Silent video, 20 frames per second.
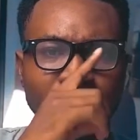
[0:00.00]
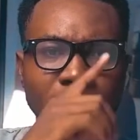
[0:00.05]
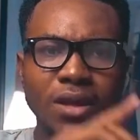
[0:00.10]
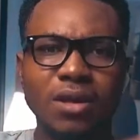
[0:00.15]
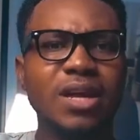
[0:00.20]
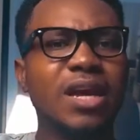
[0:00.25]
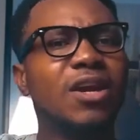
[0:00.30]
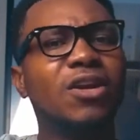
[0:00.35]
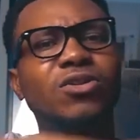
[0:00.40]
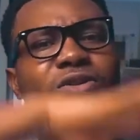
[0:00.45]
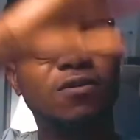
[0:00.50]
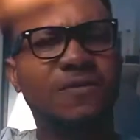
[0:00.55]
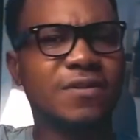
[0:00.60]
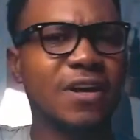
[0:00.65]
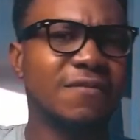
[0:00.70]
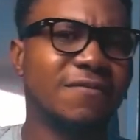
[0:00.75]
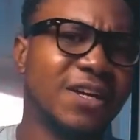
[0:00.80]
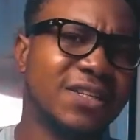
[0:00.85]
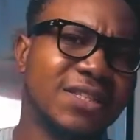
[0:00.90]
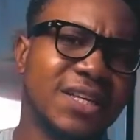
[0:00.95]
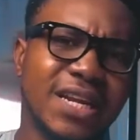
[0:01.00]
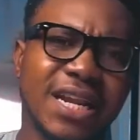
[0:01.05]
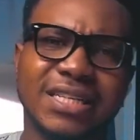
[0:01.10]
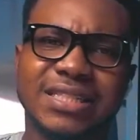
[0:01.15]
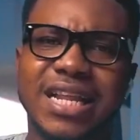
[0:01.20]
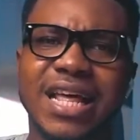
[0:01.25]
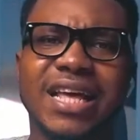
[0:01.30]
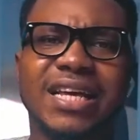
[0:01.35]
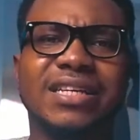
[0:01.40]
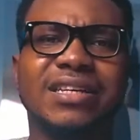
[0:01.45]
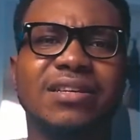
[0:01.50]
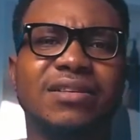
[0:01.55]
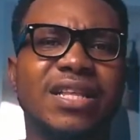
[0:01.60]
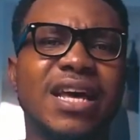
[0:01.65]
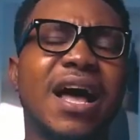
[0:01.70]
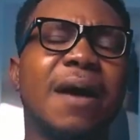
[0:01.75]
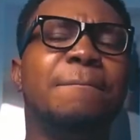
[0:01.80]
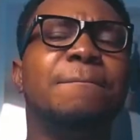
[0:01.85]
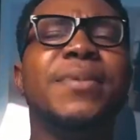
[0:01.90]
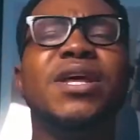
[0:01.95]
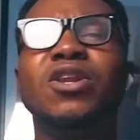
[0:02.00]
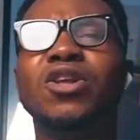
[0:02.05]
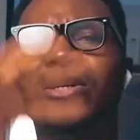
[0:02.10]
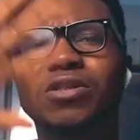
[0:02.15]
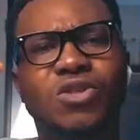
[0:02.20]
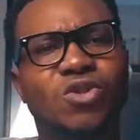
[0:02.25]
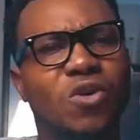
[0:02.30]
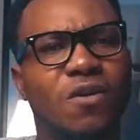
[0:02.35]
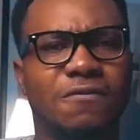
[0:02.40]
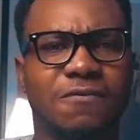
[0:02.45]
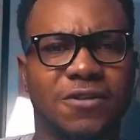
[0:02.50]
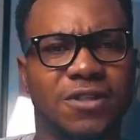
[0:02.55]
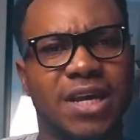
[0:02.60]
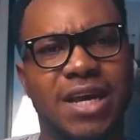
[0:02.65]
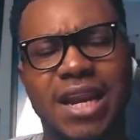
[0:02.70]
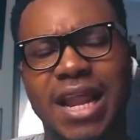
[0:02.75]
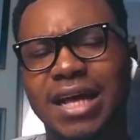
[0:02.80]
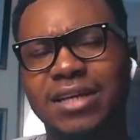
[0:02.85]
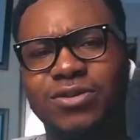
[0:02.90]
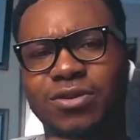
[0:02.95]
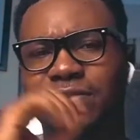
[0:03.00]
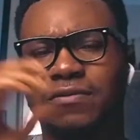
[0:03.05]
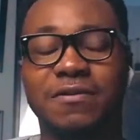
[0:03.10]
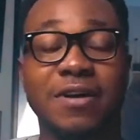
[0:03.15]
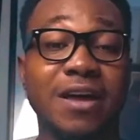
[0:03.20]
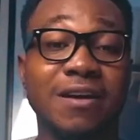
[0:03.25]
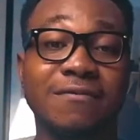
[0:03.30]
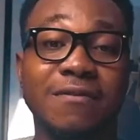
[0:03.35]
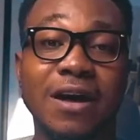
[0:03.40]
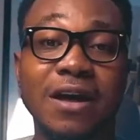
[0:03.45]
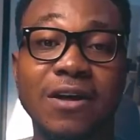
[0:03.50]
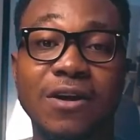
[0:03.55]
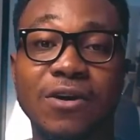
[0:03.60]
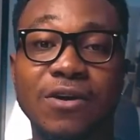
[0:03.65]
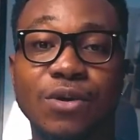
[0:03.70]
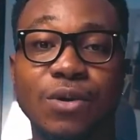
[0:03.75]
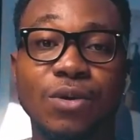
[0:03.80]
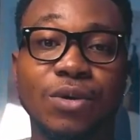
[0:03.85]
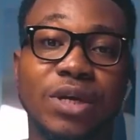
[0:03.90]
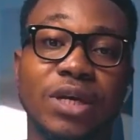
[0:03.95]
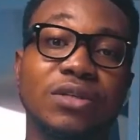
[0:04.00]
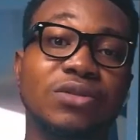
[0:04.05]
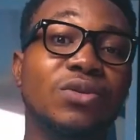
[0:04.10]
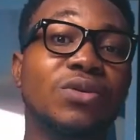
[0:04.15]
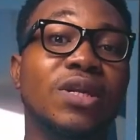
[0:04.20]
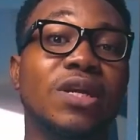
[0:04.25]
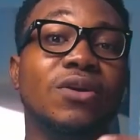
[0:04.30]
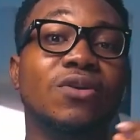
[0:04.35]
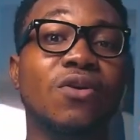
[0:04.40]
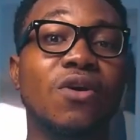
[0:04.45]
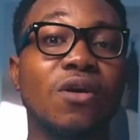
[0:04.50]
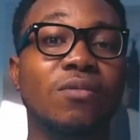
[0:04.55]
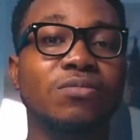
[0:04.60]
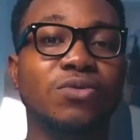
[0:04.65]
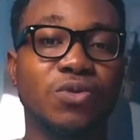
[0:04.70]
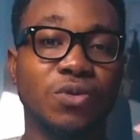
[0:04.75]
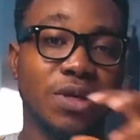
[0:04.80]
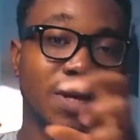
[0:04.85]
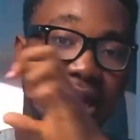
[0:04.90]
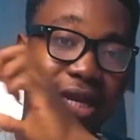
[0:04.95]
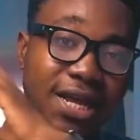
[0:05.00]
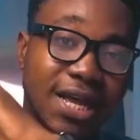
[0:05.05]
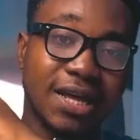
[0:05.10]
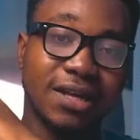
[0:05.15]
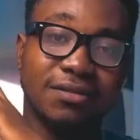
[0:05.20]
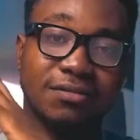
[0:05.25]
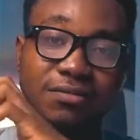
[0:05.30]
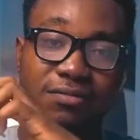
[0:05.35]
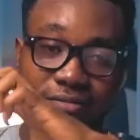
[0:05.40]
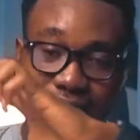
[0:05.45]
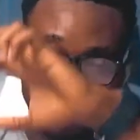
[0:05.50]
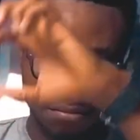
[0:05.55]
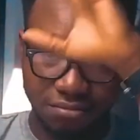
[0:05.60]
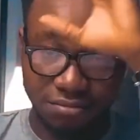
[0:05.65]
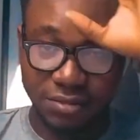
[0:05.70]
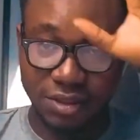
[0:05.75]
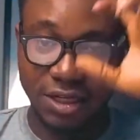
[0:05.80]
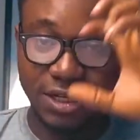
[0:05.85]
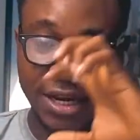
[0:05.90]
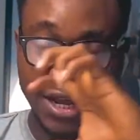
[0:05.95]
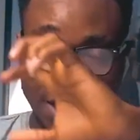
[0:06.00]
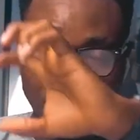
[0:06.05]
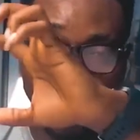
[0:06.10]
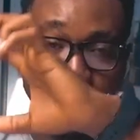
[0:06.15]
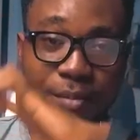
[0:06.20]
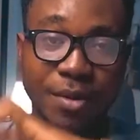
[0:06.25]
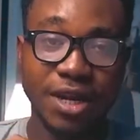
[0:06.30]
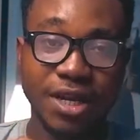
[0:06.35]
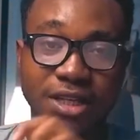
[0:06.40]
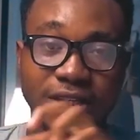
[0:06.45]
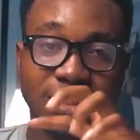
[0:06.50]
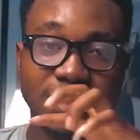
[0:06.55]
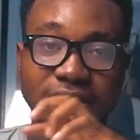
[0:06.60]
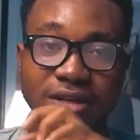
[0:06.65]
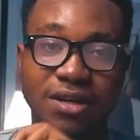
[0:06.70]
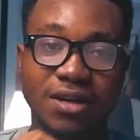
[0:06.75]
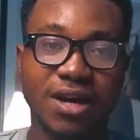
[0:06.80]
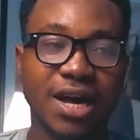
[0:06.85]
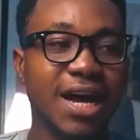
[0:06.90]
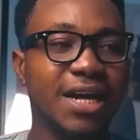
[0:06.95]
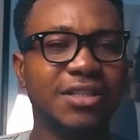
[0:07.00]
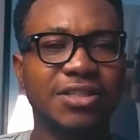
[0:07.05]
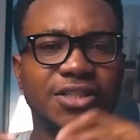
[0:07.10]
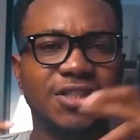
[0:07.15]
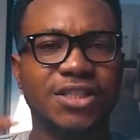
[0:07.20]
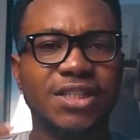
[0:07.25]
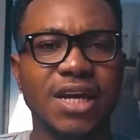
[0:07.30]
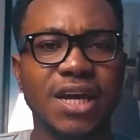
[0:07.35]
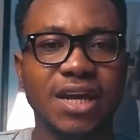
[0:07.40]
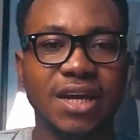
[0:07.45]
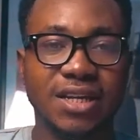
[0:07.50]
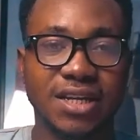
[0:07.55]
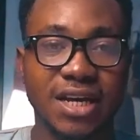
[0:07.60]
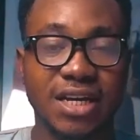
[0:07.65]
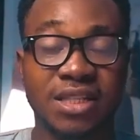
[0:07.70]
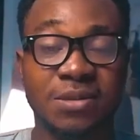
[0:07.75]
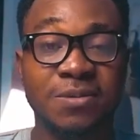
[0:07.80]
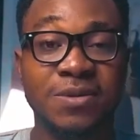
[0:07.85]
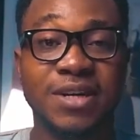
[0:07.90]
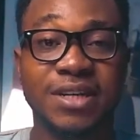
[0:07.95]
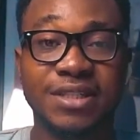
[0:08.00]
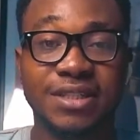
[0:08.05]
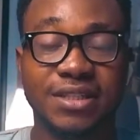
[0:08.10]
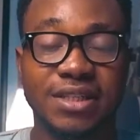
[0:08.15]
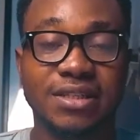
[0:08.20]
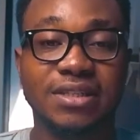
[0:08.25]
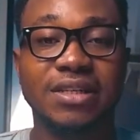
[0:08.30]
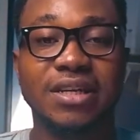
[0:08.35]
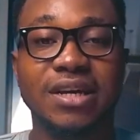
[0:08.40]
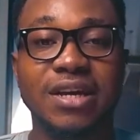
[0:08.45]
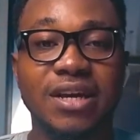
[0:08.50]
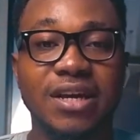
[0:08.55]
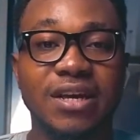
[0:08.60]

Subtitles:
a lot of Fiverr sellers, like there are millions of sellers on Fiverr, okay, so they come together in a community and share their experiences.